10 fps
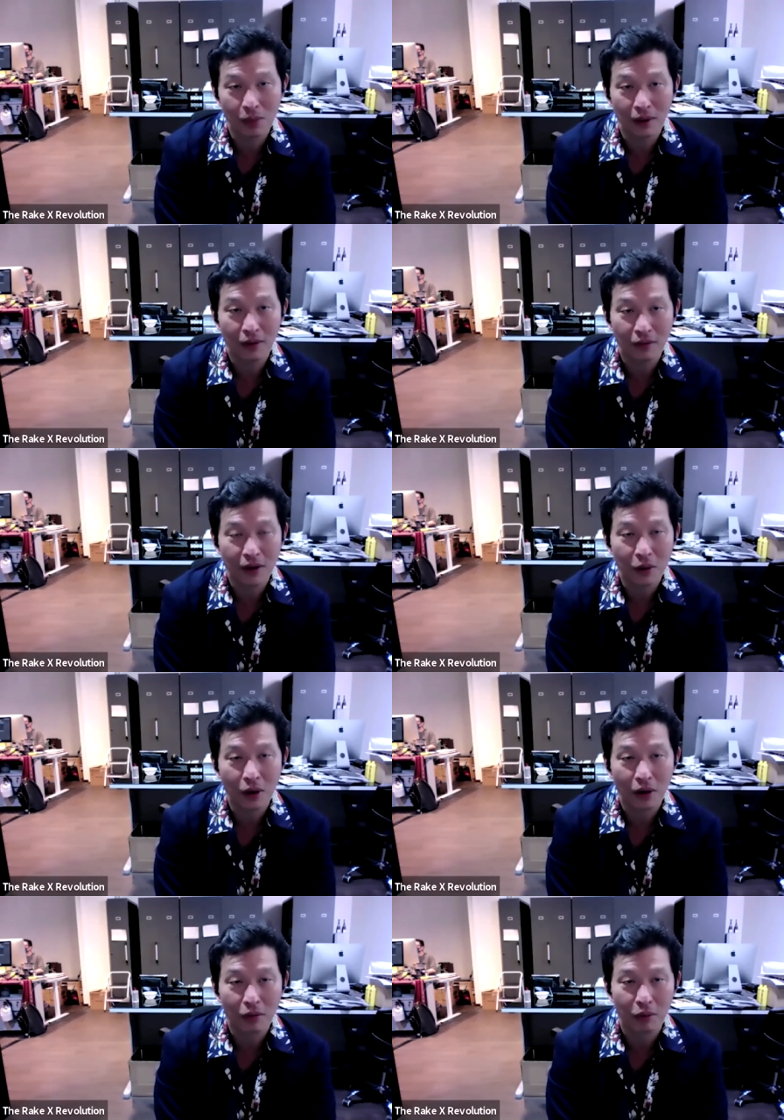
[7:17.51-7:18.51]
believe that you
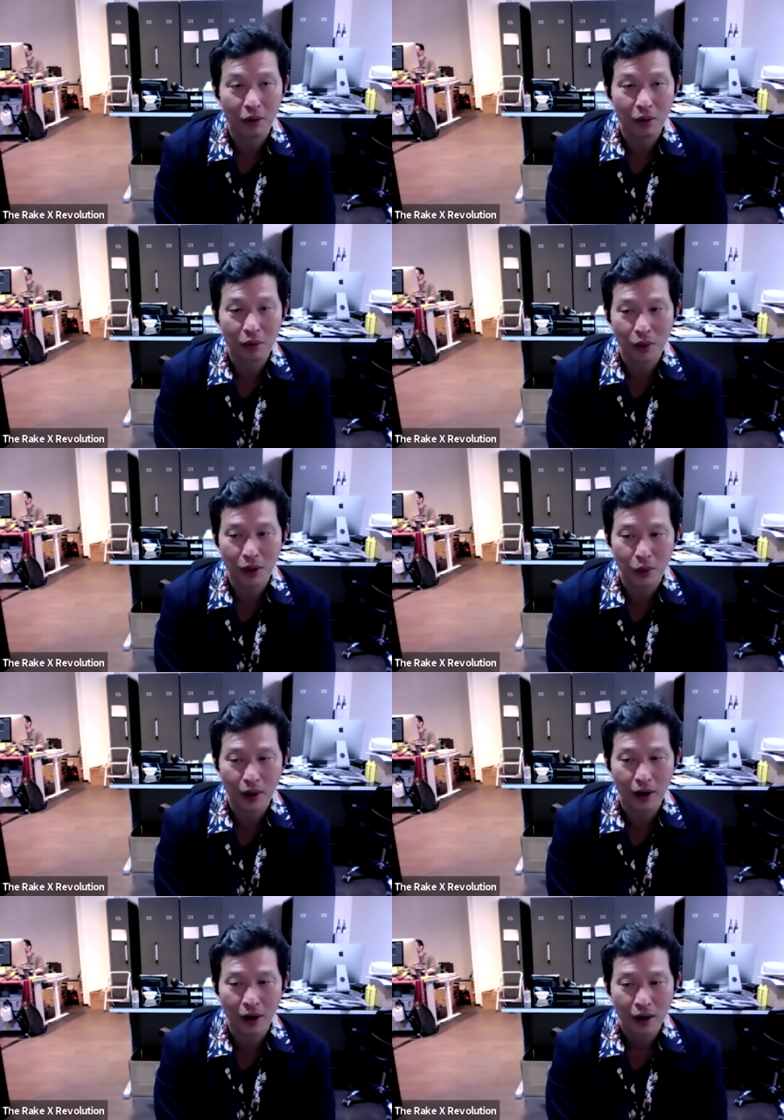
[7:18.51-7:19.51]
are through your, what you
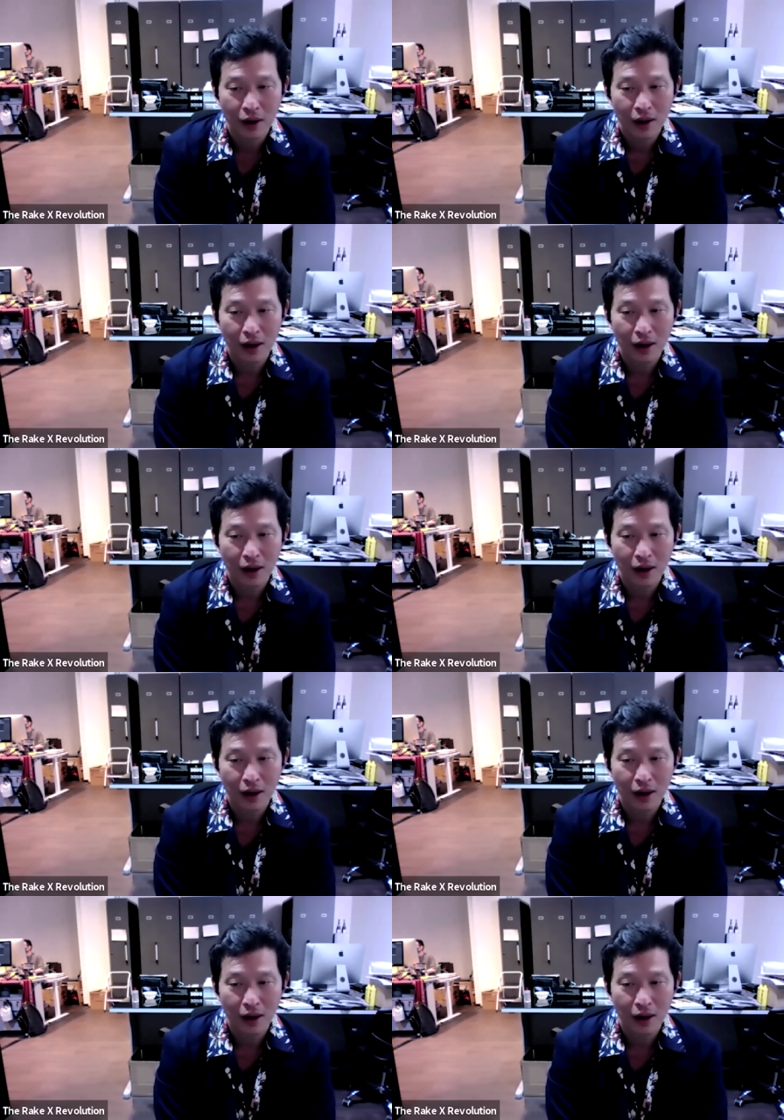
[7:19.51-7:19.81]
wear. Mm.